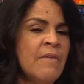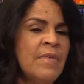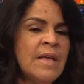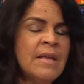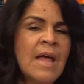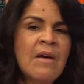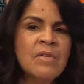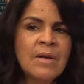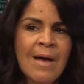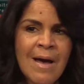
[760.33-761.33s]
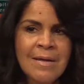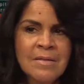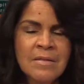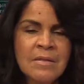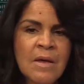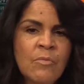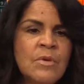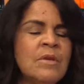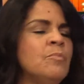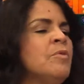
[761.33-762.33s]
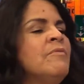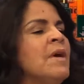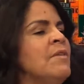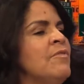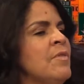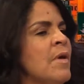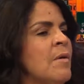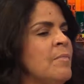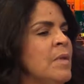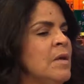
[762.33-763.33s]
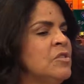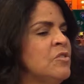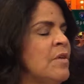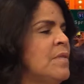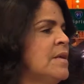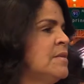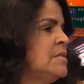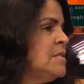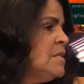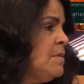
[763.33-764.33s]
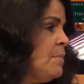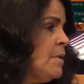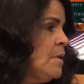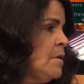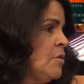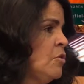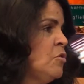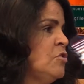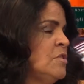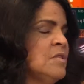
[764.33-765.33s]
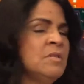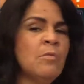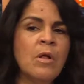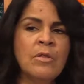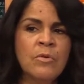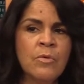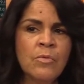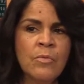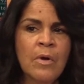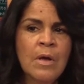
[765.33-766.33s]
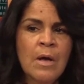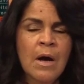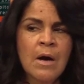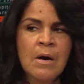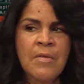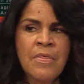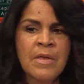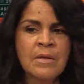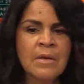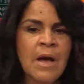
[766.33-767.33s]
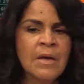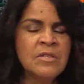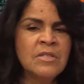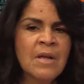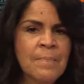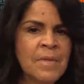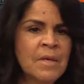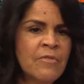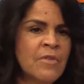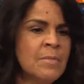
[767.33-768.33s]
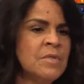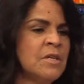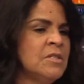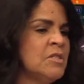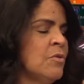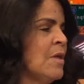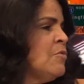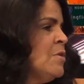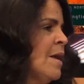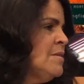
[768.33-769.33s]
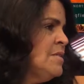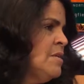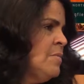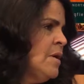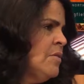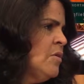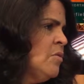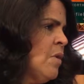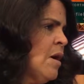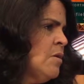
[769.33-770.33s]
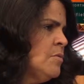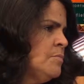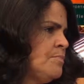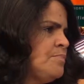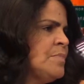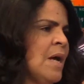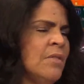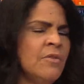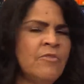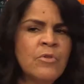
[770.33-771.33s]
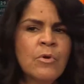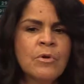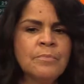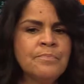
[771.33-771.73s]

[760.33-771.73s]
if they can have a cot that we can provide for them so that they can sleep in it, you know, just a small little uh, thin cot, something for them to so that they're not sleeping on the on ground, the floor, yeah, on the